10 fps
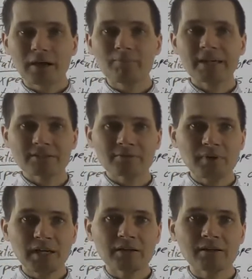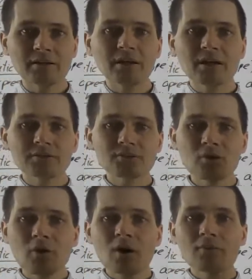bits mean.
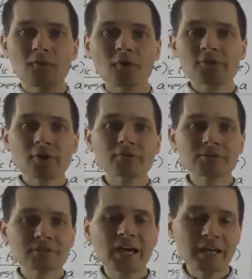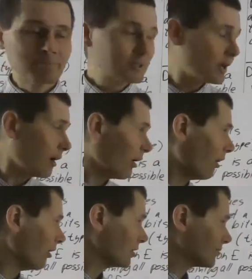So for those types,
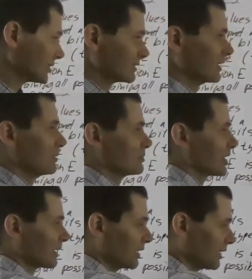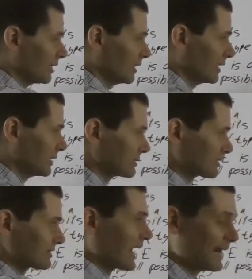all of the type checking is
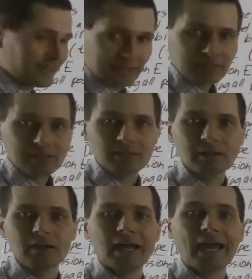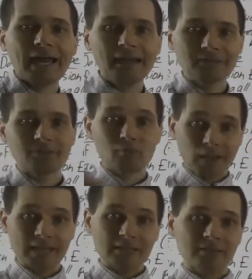static, and the
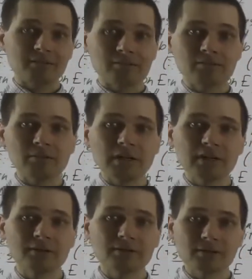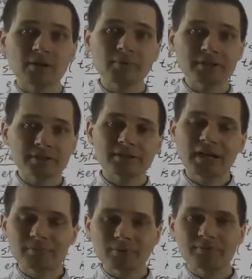way that you determine the
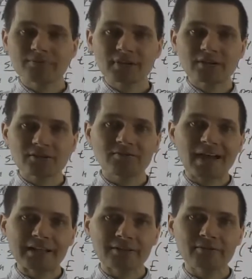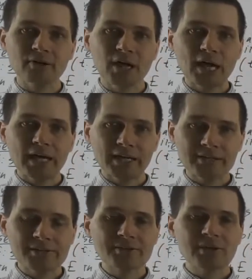type of such a value
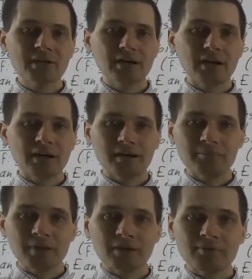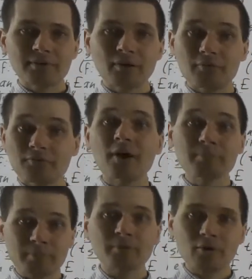is from
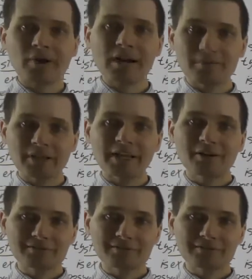the program. Like,